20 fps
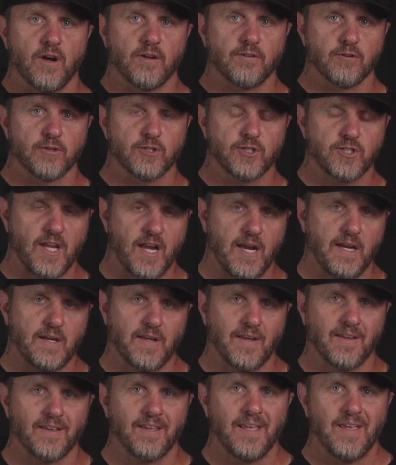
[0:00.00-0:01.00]

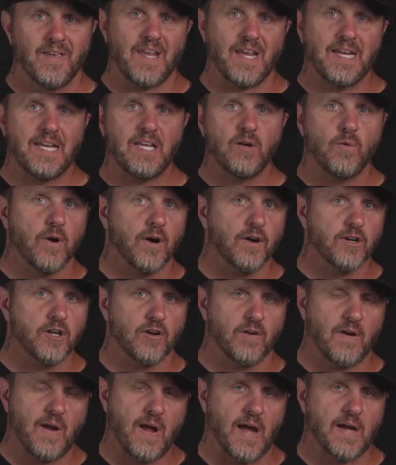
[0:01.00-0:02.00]
understanding anywhere
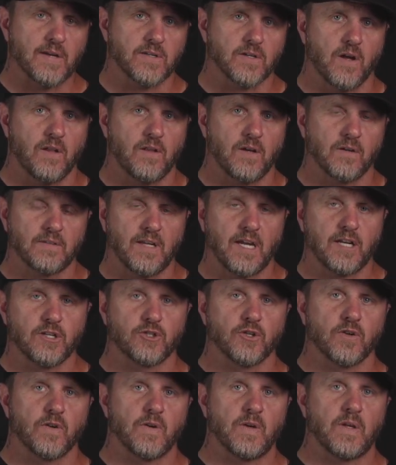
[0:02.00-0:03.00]
you're at along that
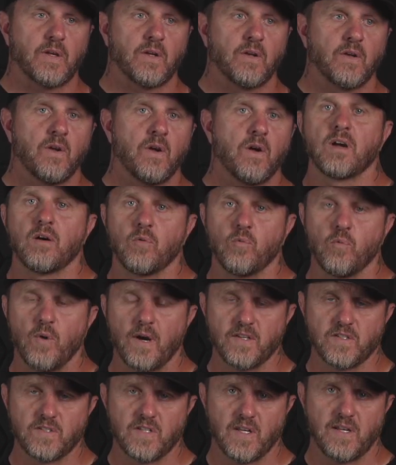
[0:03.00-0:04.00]
journey on
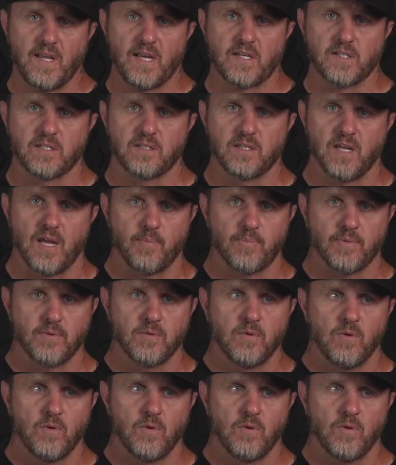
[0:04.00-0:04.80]
what is the next step.